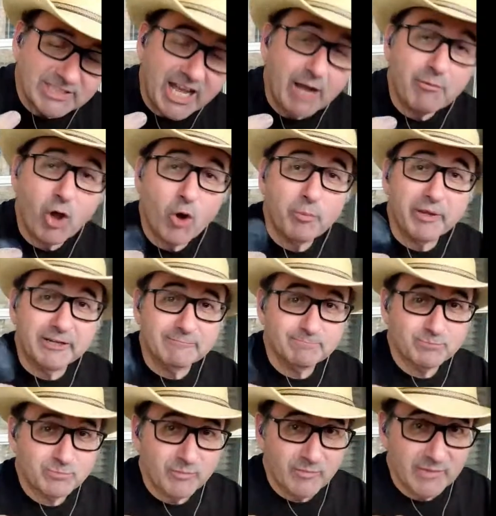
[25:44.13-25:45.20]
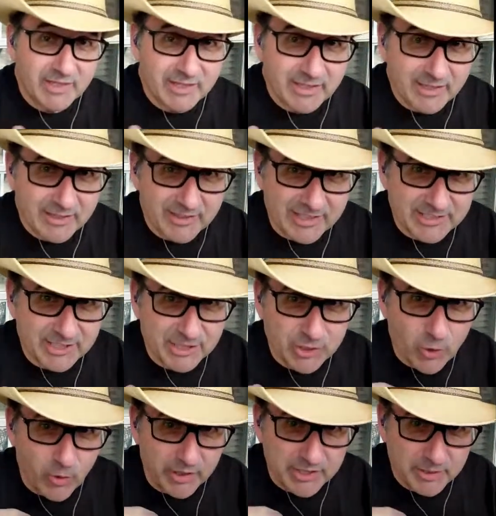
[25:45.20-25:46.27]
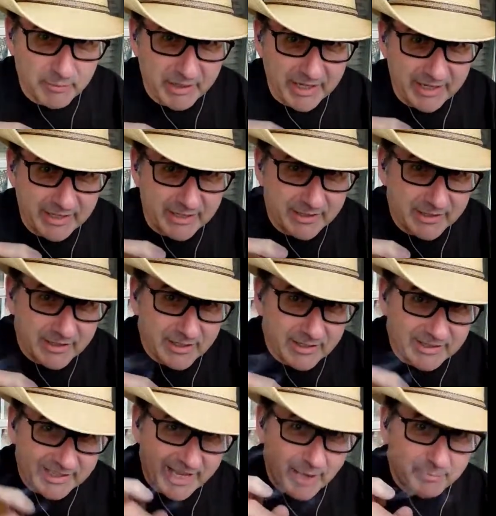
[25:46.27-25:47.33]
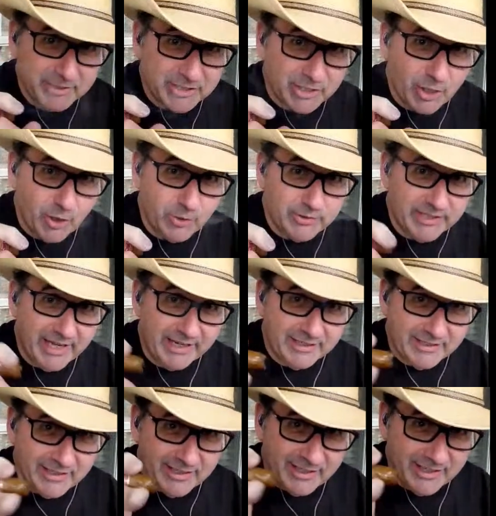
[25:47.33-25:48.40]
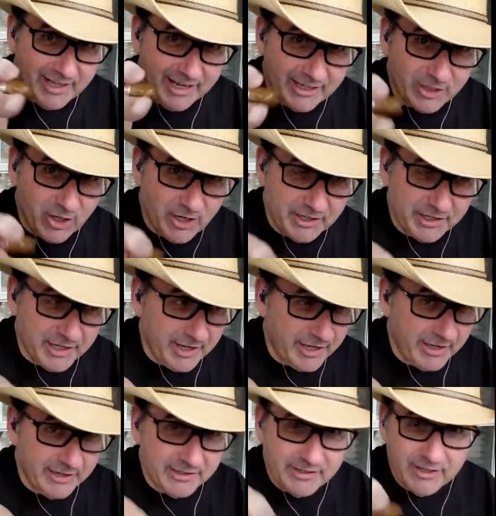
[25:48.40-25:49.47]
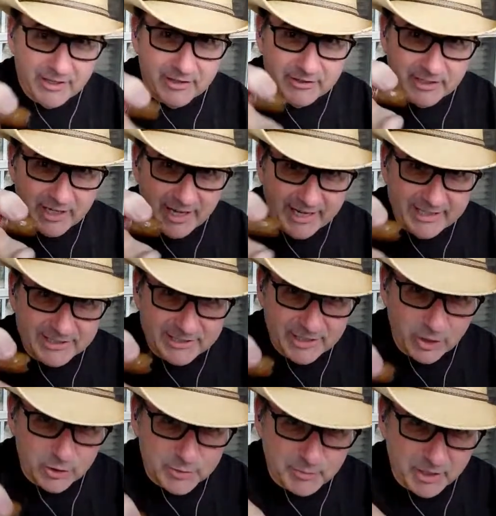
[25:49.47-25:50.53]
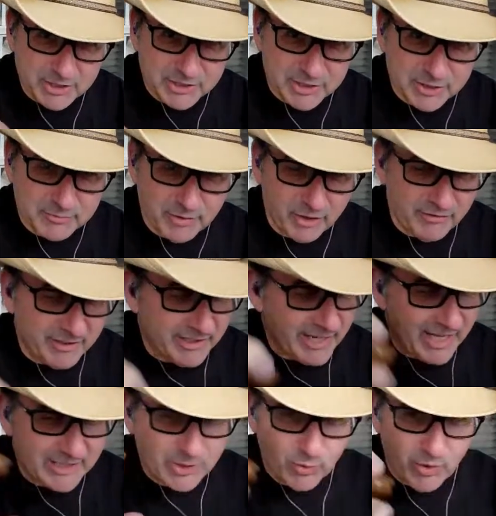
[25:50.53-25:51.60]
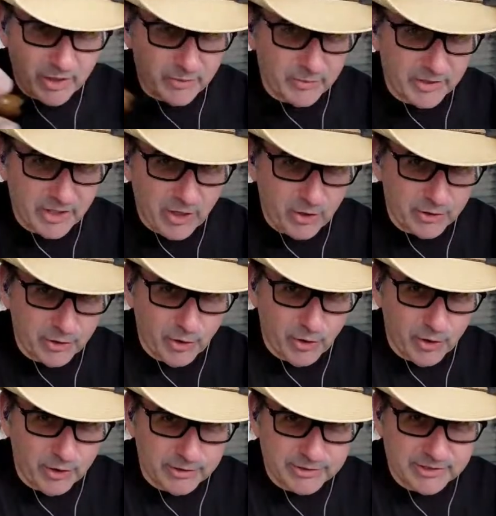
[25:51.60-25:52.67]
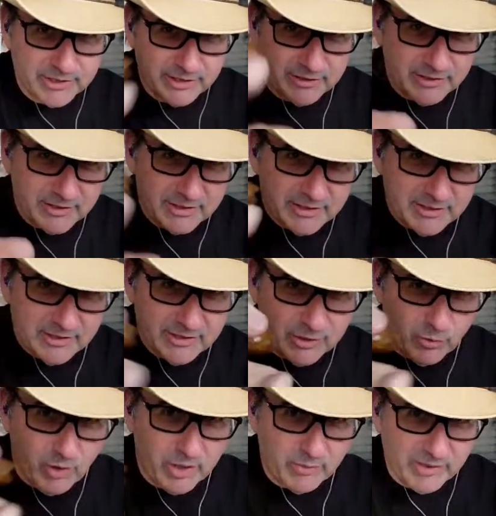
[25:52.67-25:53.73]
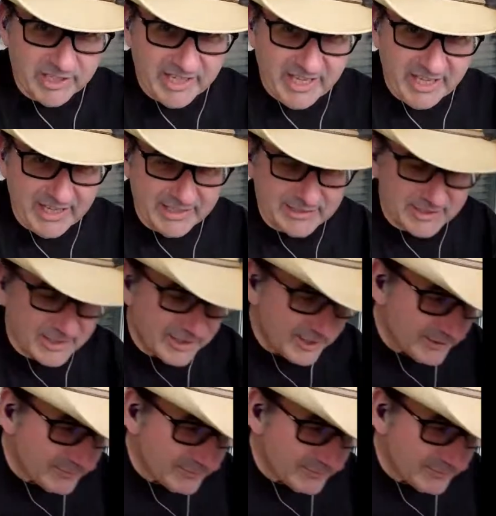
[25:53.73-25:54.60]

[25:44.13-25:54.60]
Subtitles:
I'm hoping this is going to be the episode that, like on the latest Ghostbusters movie, not the one with all the girls, the one with the kids,